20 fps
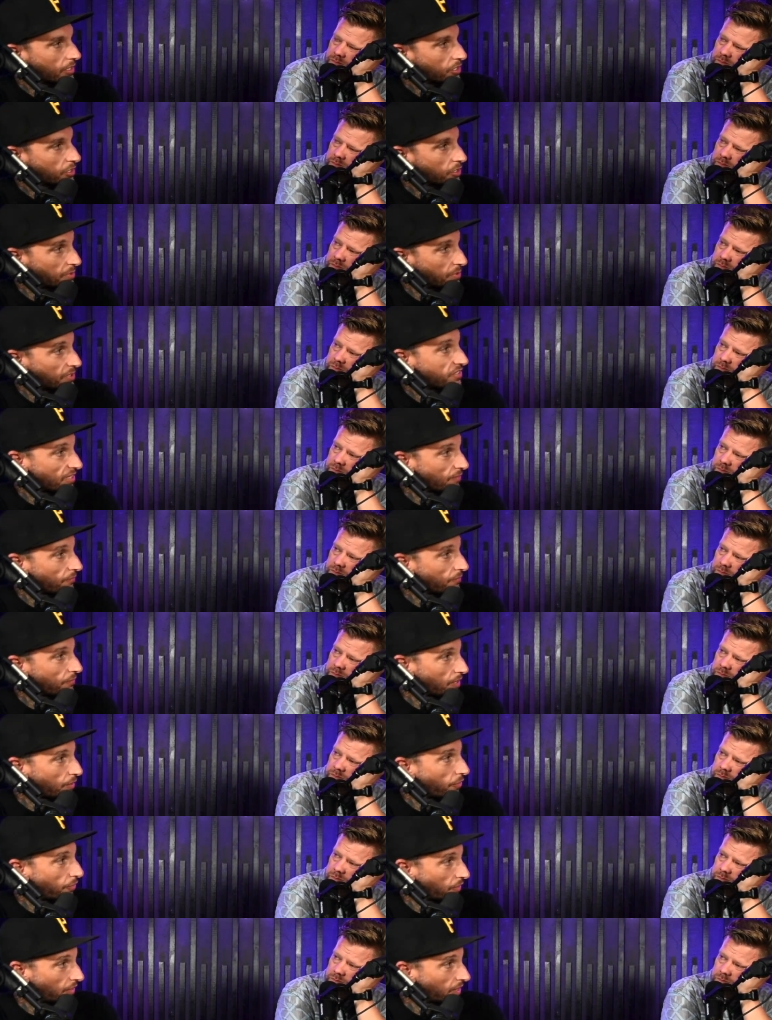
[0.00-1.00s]

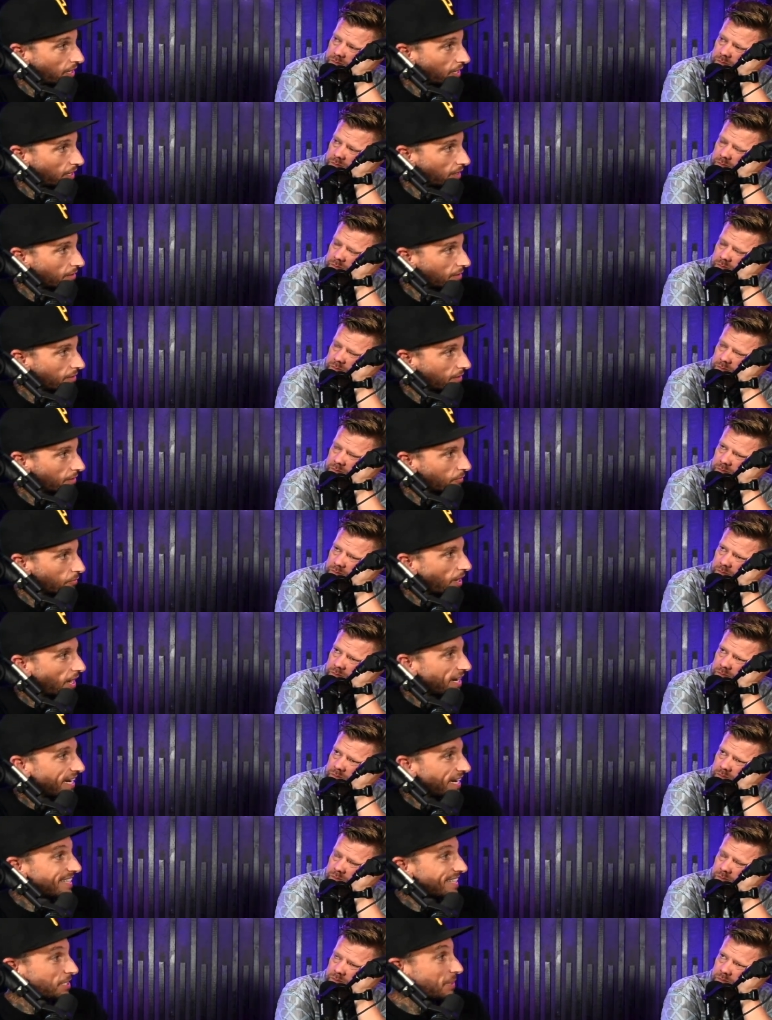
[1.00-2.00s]
Speaker 1: specific thing,
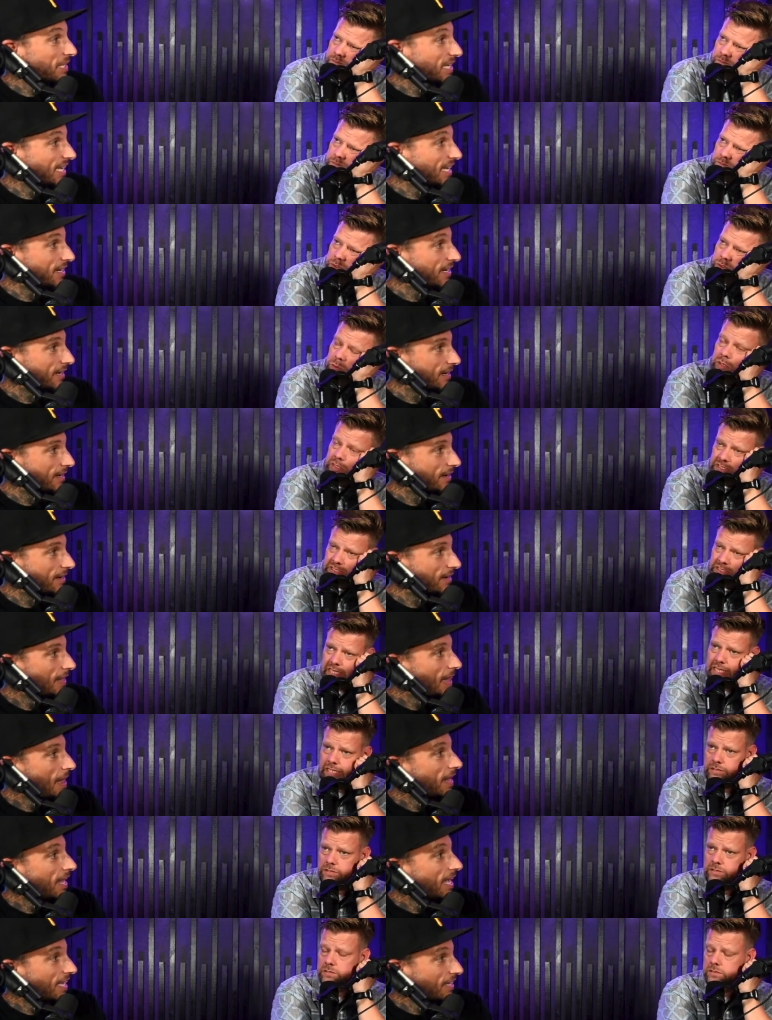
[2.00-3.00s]
right? At the beginning. Which
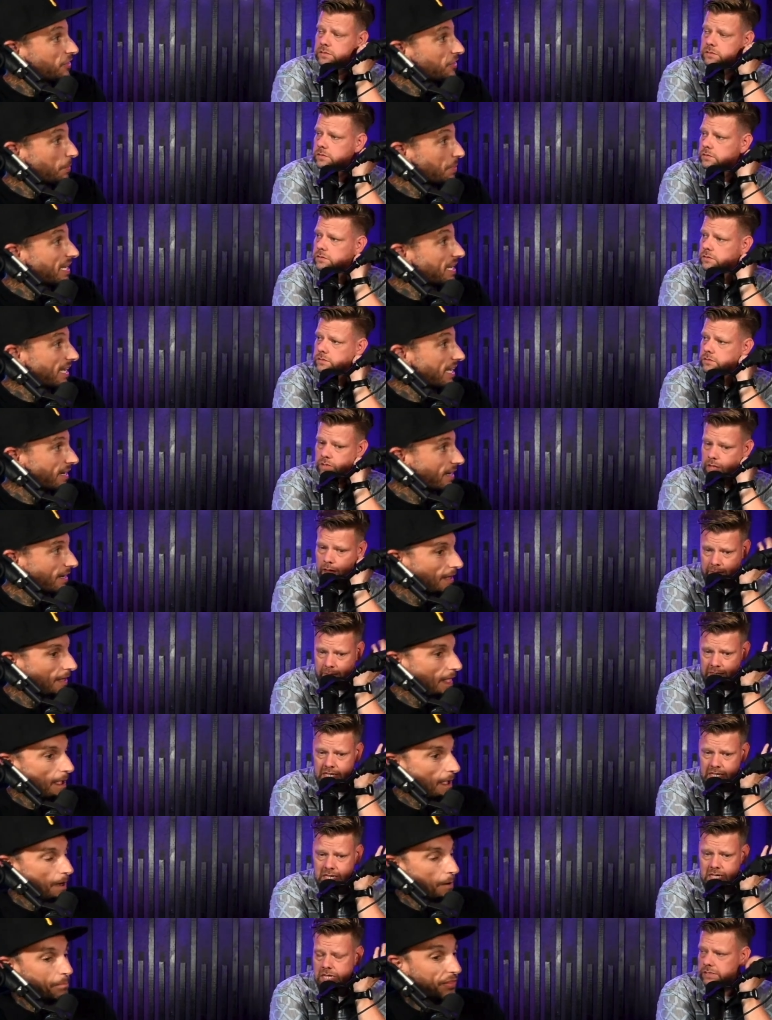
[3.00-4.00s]
he is. At the beginning. I
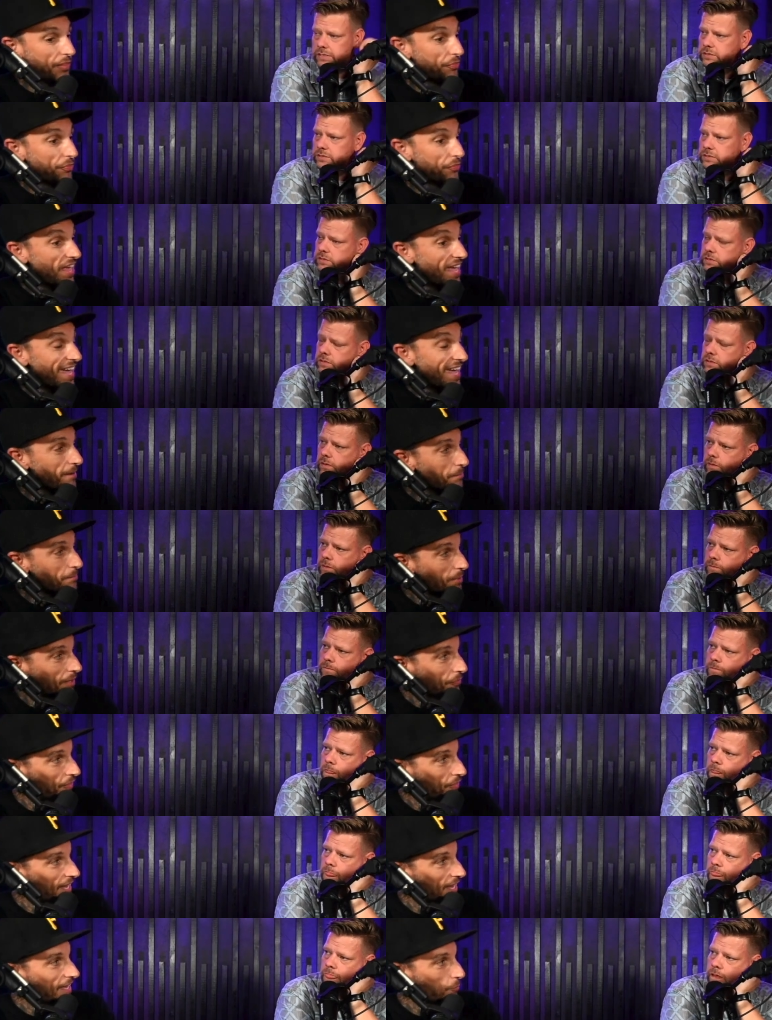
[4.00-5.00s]
mean, he But then,
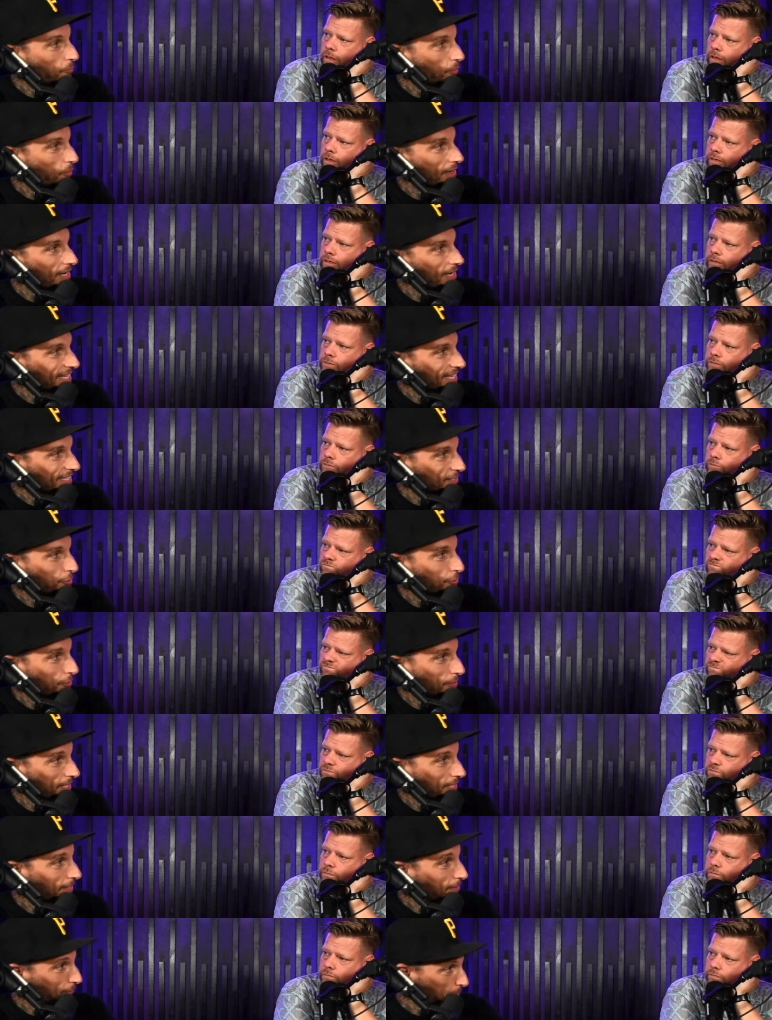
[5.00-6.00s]
but then where it gets
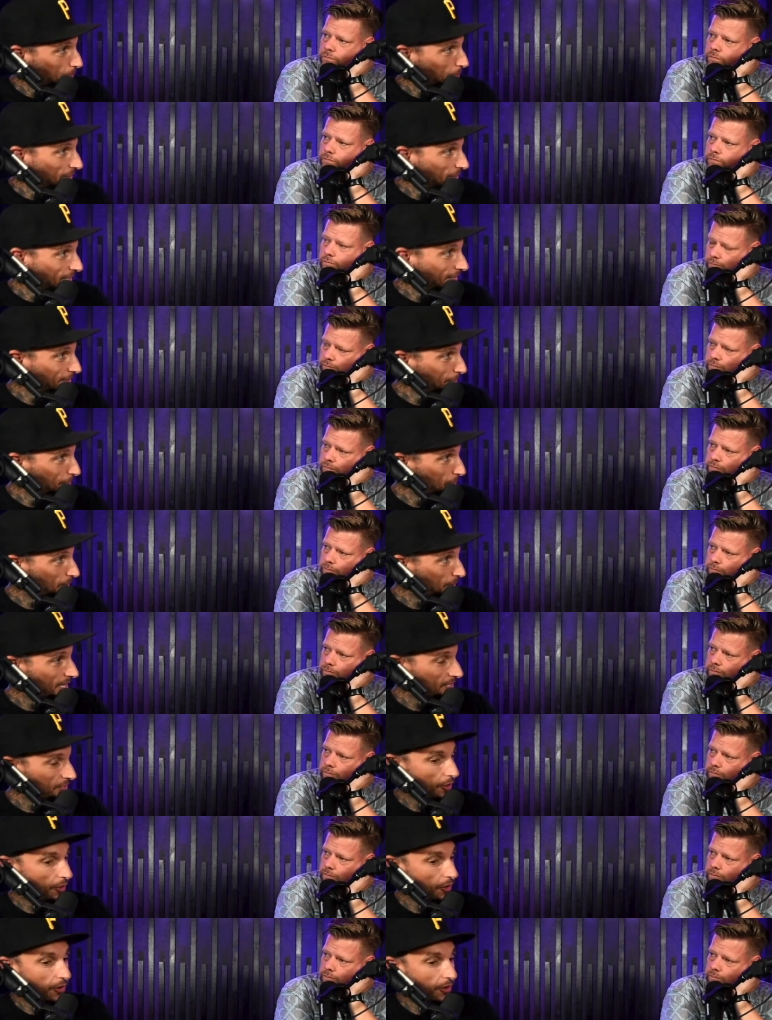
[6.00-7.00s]
tricky for me, where it
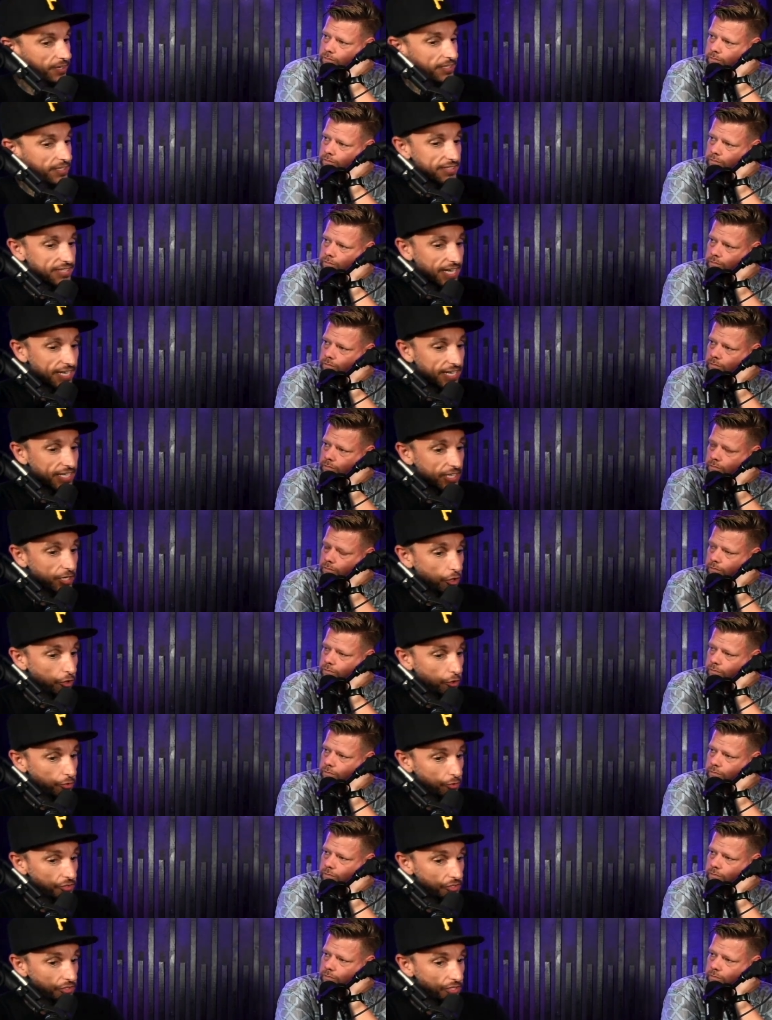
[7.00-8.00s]
gets hard is then he
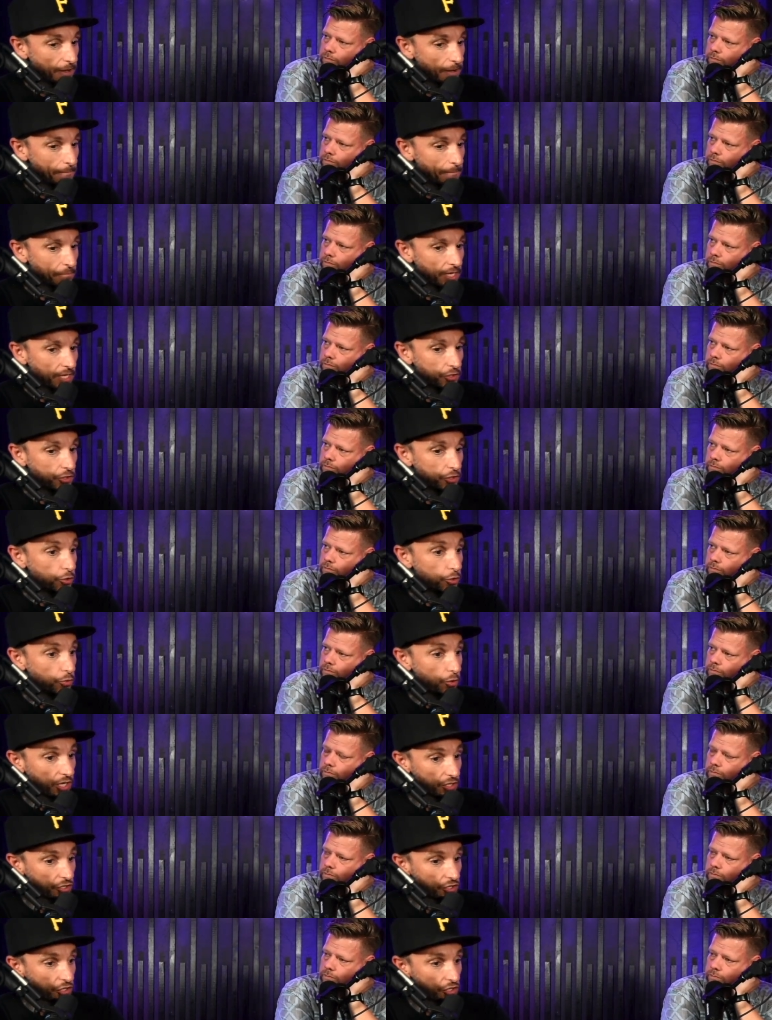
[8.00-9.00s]
goes
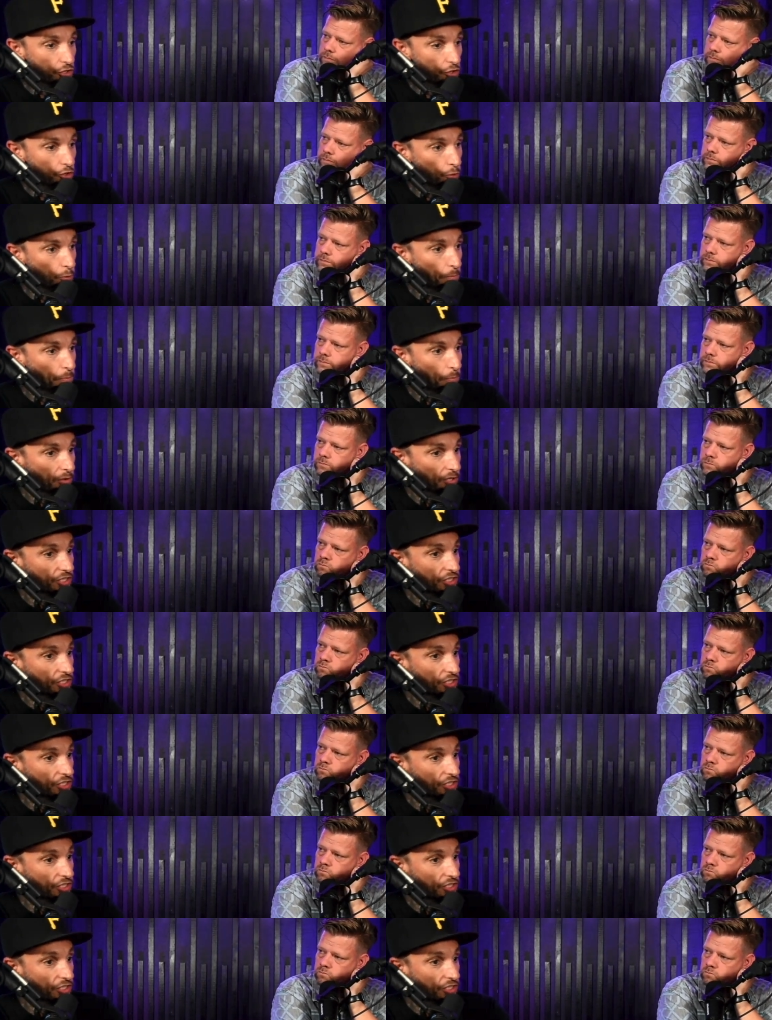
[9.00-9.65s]
to a super